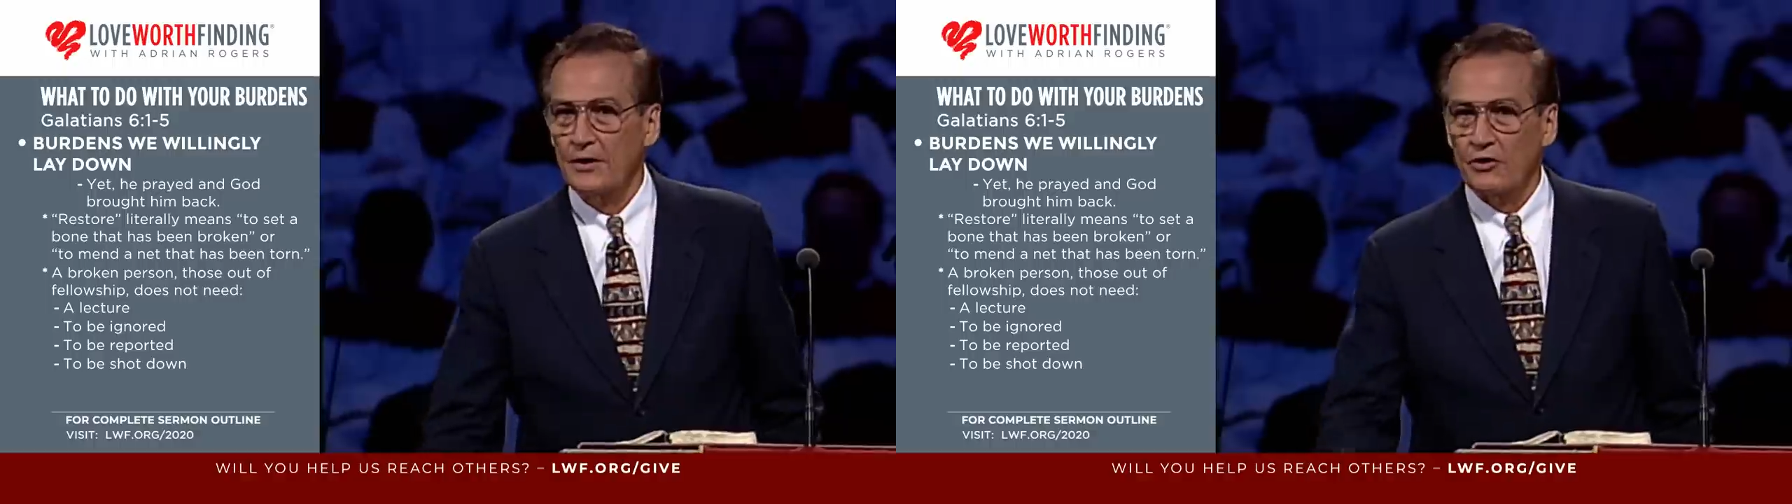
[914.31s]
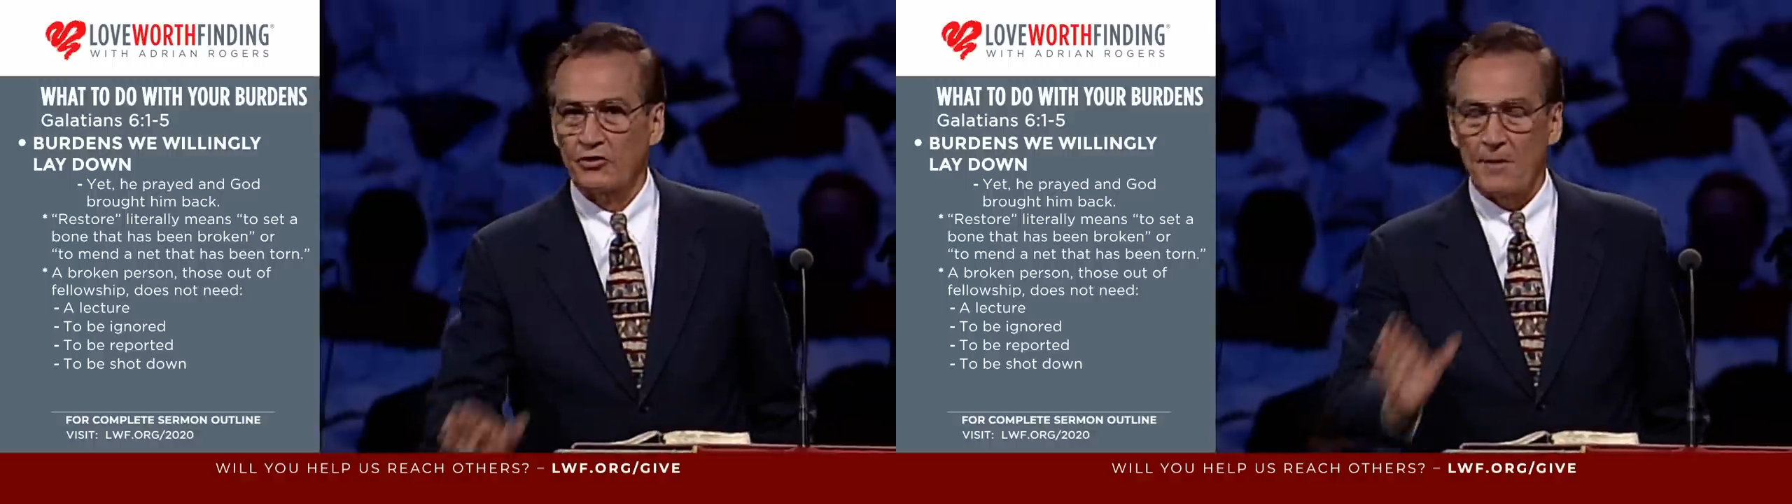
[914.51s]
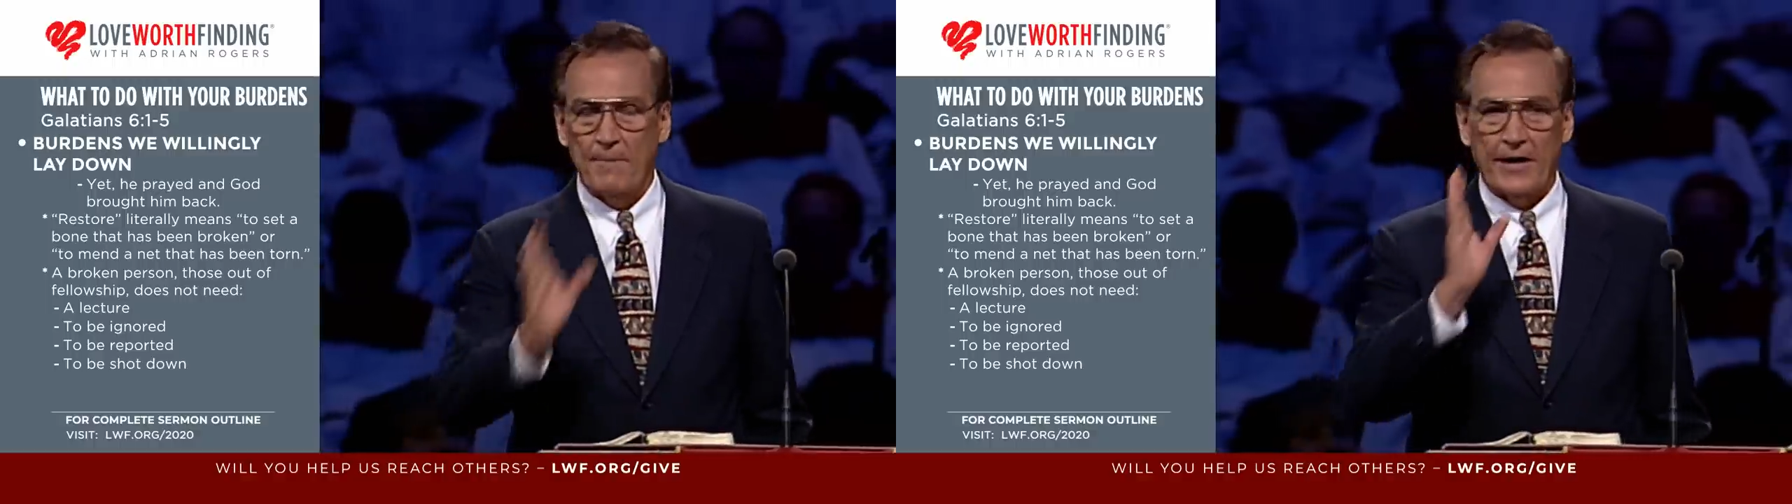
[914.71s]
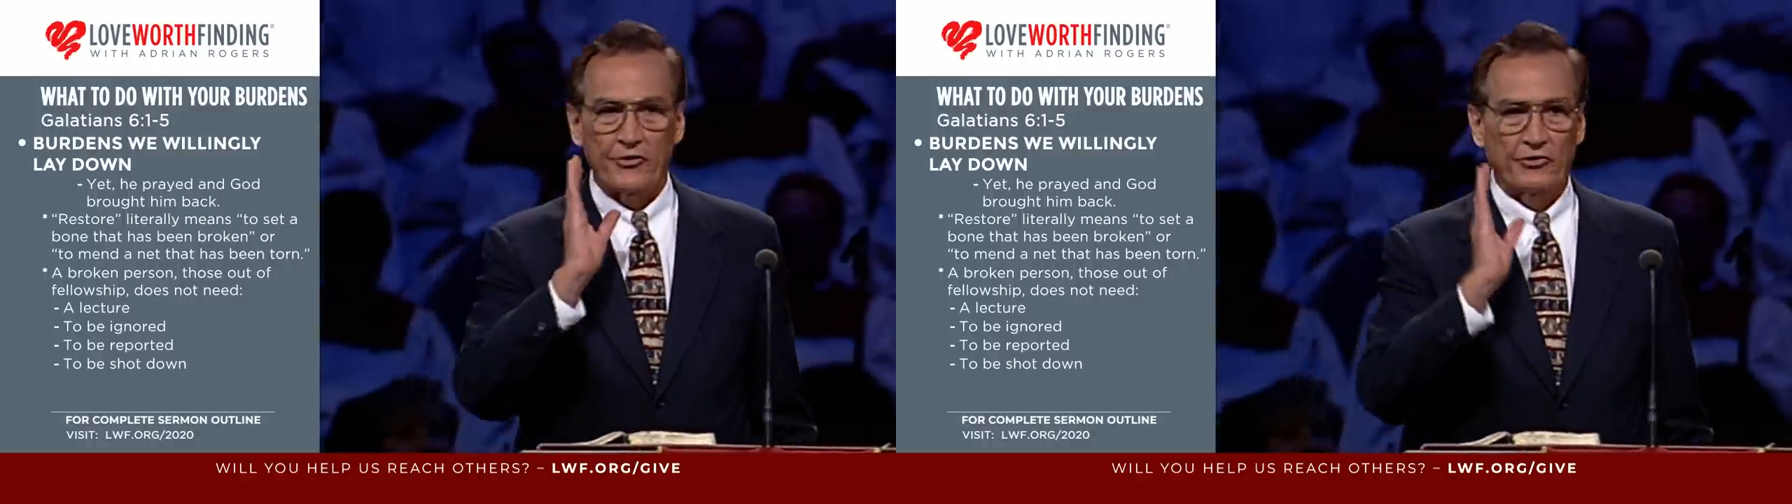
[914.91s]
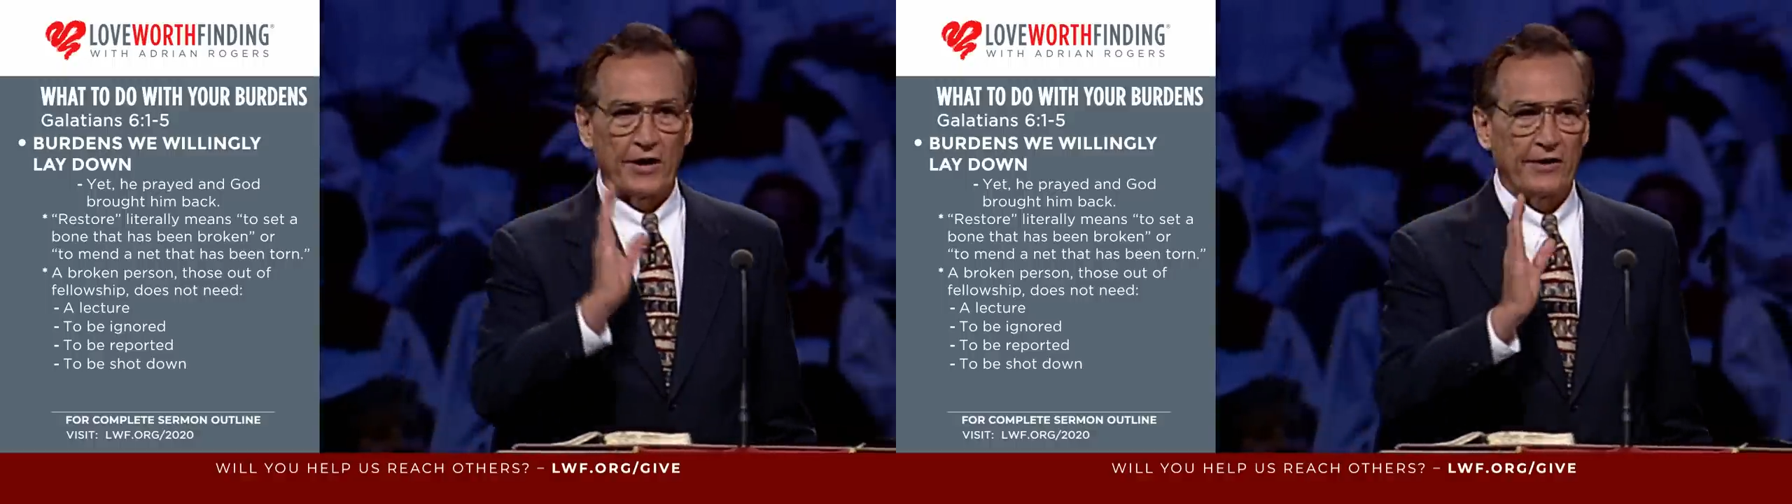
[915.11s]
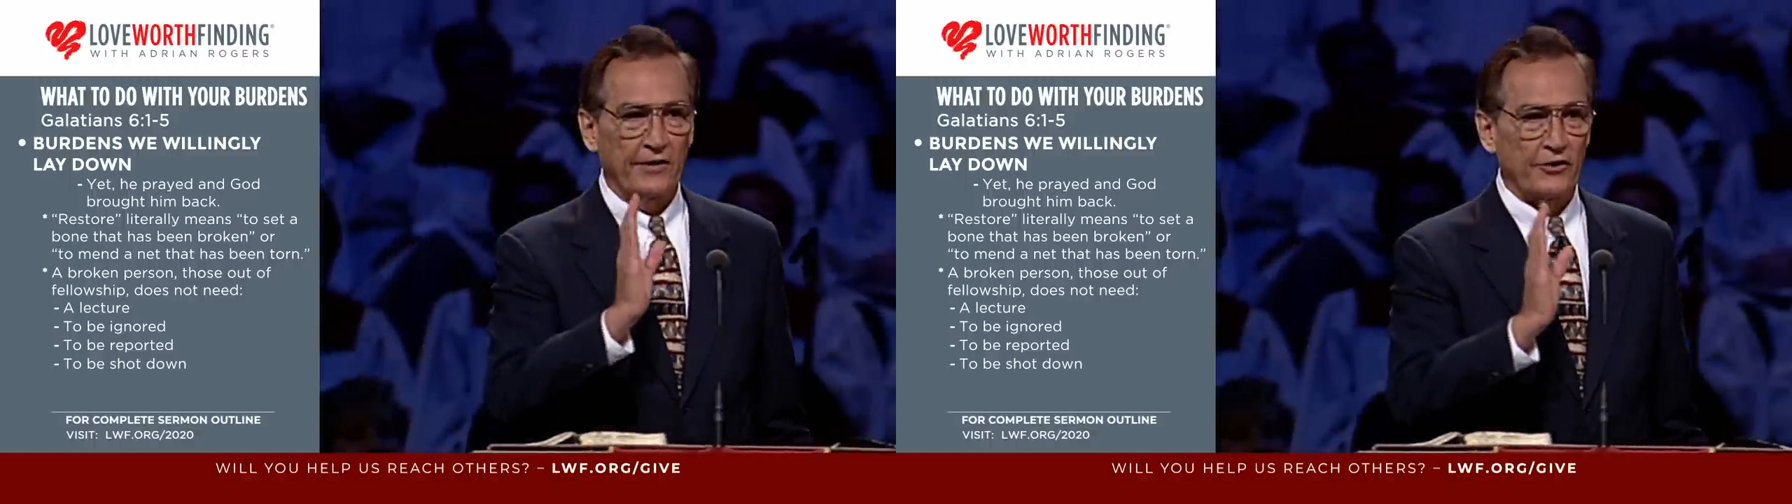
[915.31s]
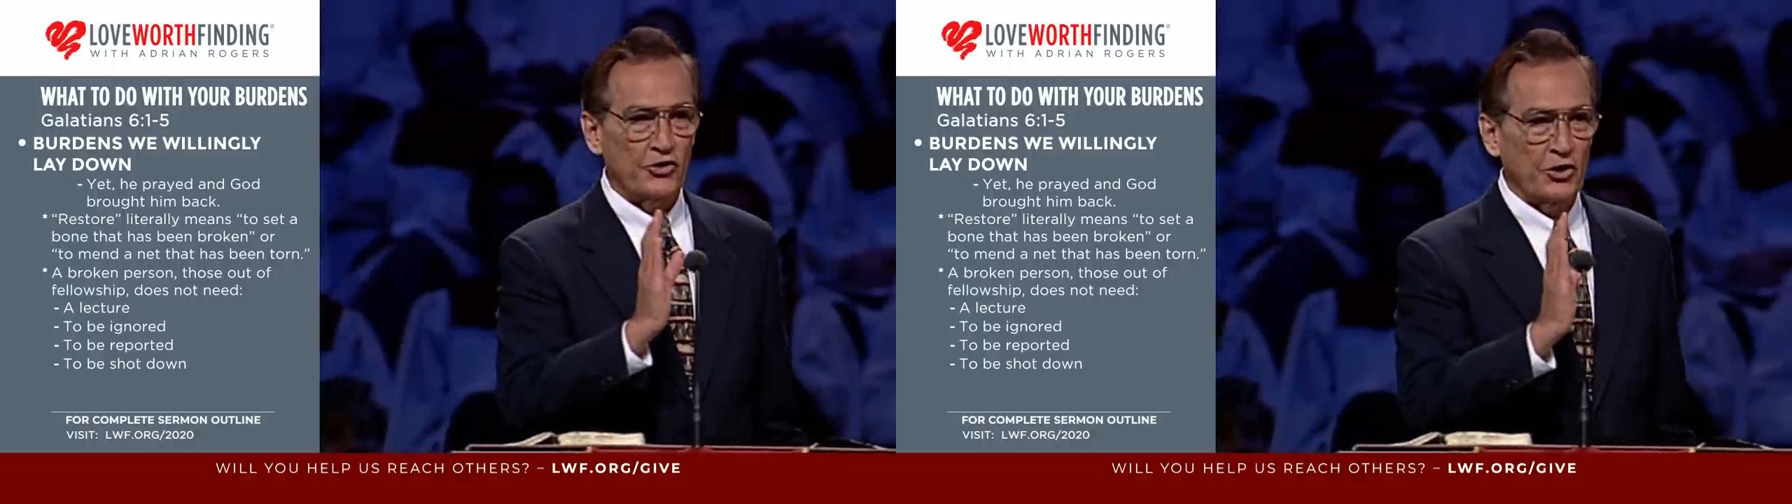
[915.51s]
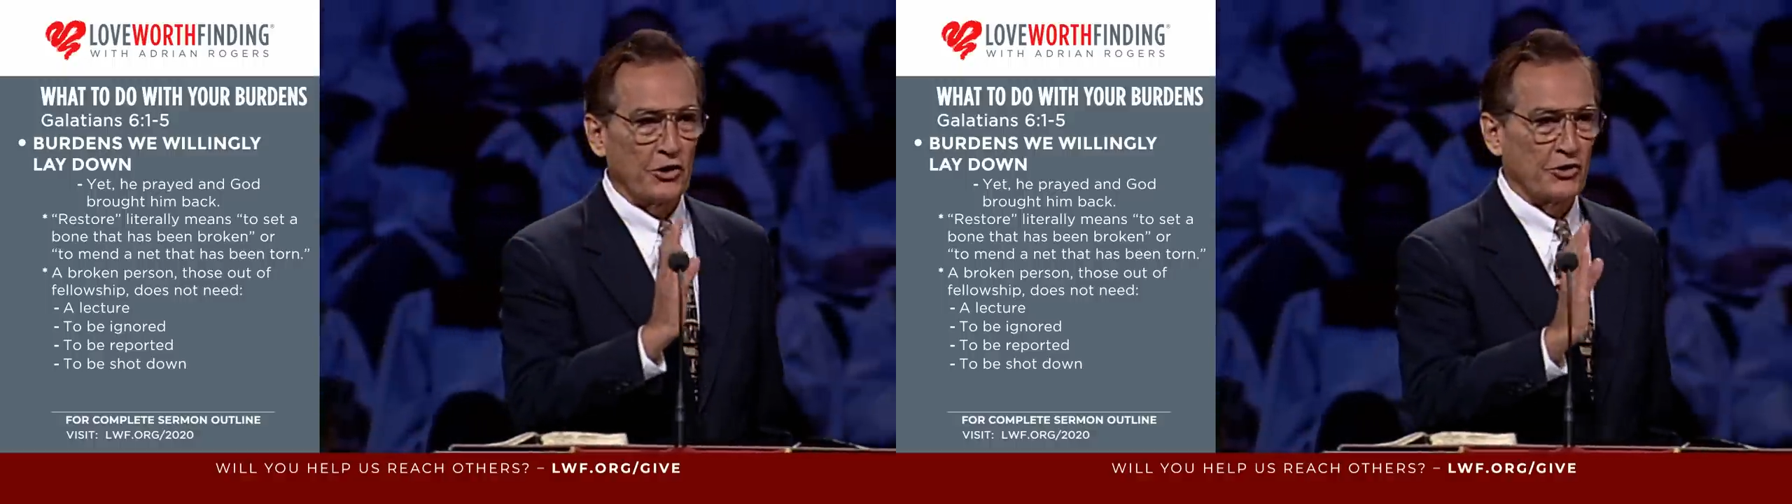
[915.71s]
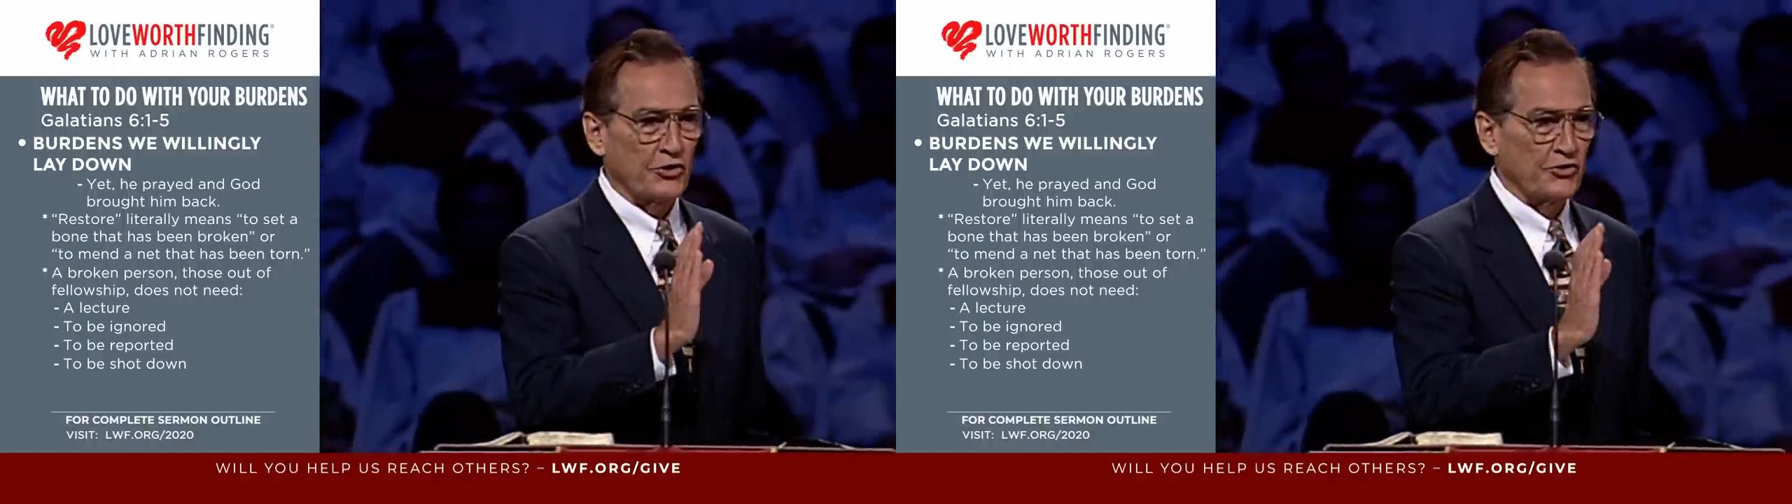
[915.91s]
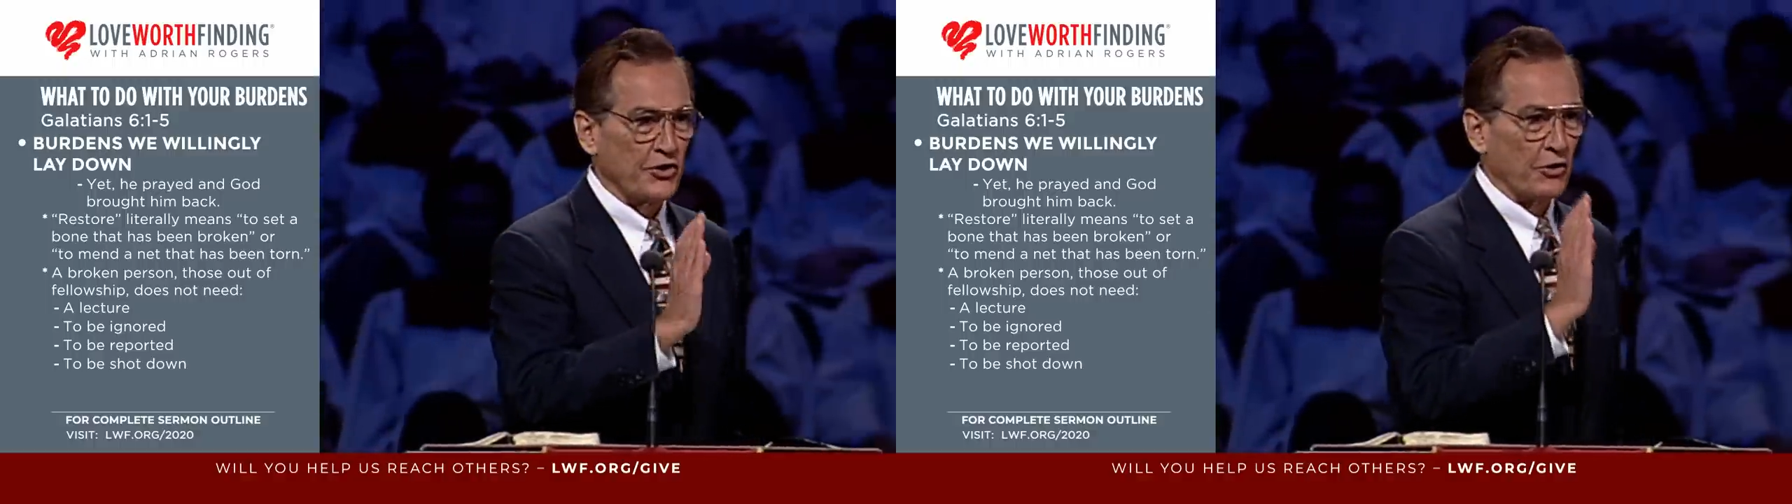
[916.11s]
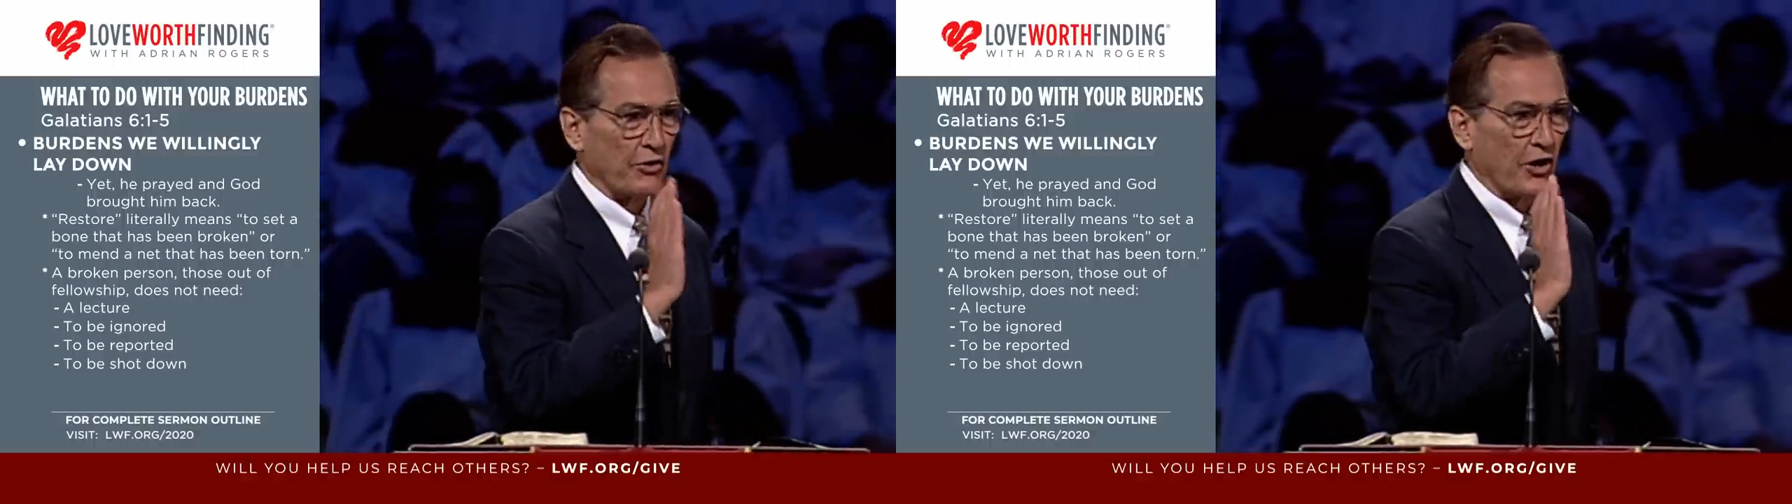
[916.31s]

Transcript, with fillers: Somebody said that the church is the only